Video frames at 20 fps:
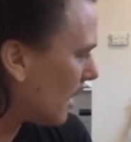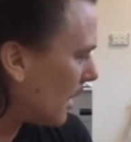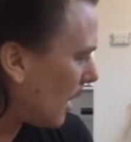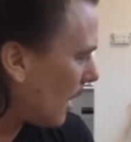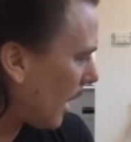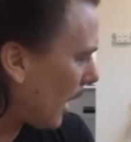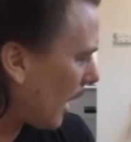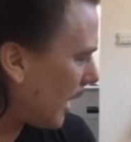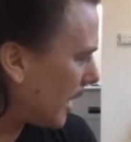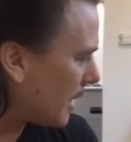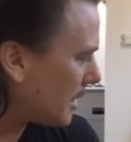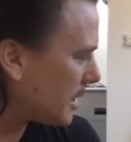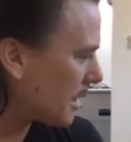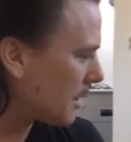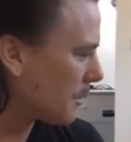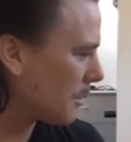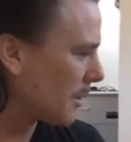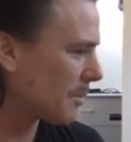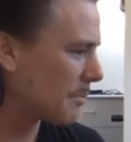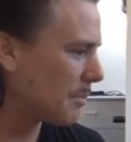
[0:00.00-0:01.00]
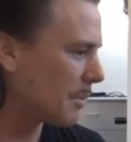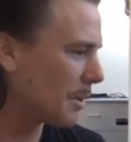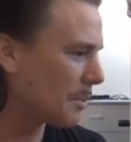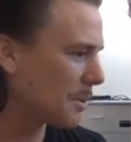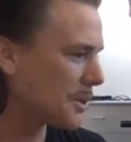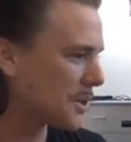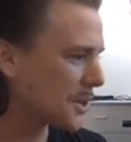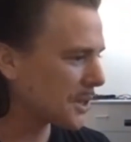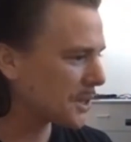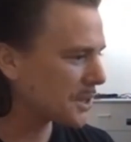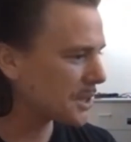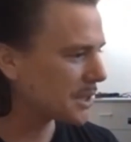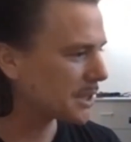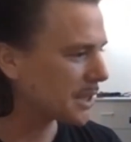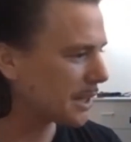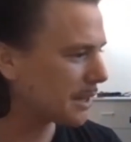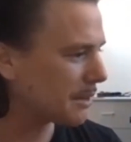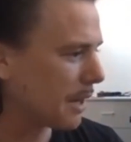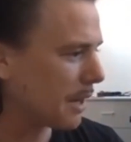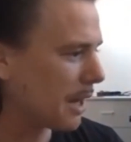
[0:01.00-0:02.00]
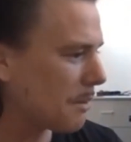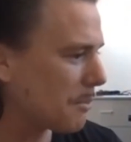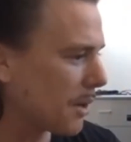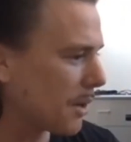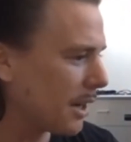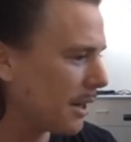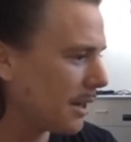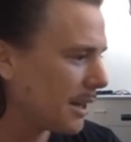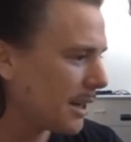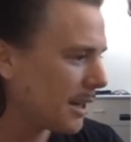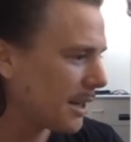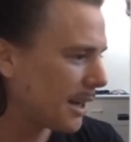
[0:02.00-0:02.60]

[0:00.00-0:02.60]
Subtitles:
I did with my producer Dave Hammer.